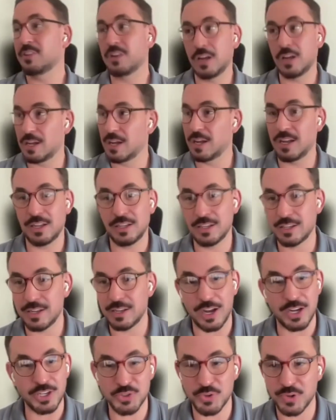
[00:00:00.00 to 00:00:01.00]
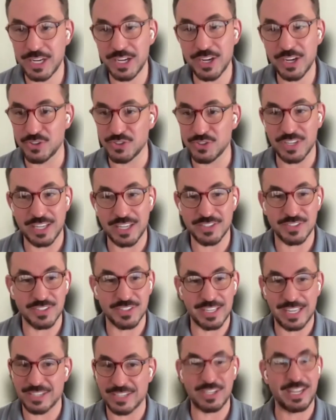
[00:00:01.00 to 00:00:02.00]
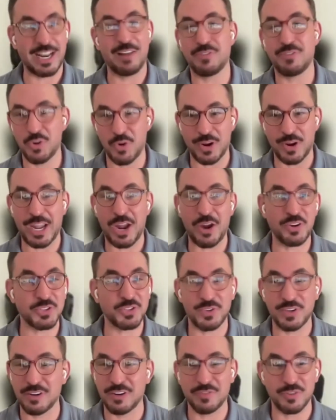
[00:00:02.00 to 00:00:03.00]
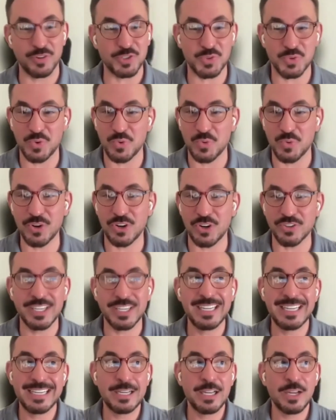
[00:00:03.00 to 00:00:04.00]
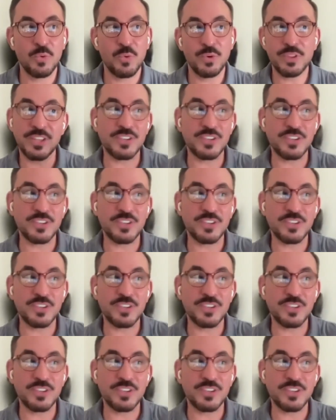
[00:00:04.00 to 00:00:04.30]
and live 100 years as an ever-growing character in a virtual world